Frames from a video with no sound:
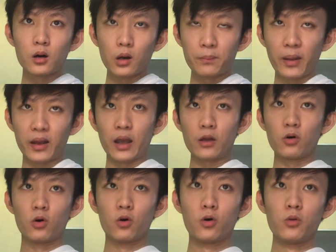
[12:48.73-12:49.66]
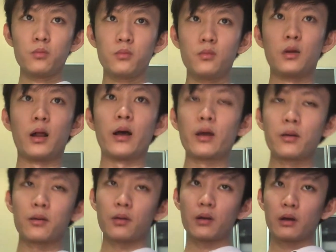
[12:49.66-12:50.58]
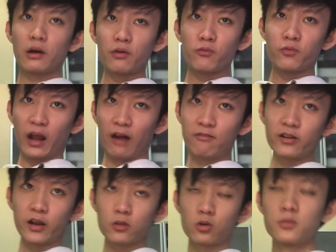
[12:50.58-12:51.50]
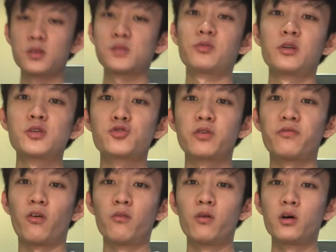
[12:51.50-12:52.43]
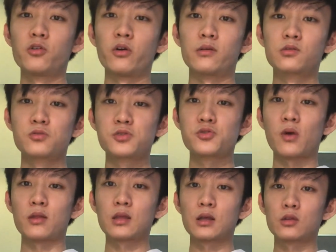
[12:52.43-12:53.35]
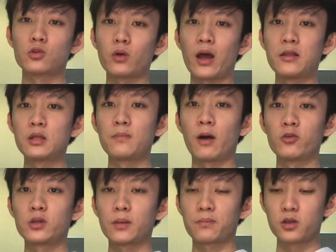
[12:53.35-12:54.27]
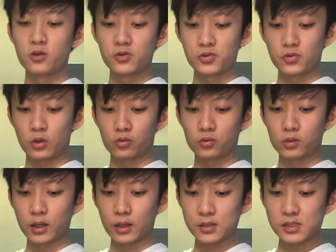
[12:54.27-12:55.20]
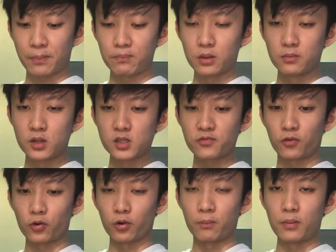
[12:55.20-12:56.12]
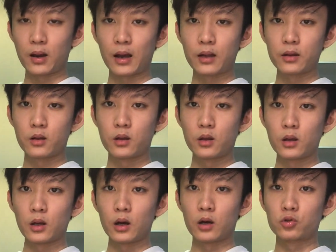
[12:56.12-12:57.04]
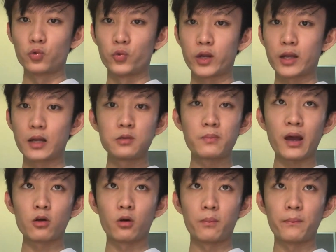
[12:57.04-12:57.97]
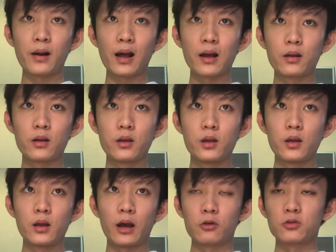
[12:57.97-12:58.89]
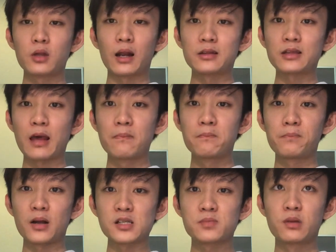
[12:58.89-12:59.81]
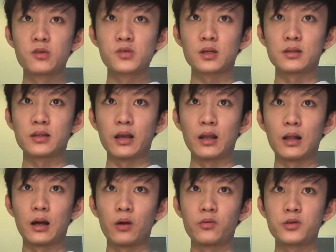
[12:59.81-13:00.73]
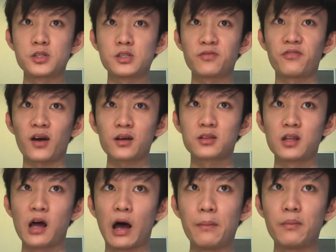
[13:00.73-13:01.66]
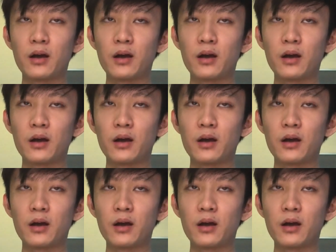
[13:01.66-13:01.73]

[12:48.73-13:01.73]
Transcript: Back at home, recovery at home is pretty straightforward. You have to still take antibiotic pills, you take supplements for your blood to regain back your blood. I take like 10 plus pills a day, which is fucked up.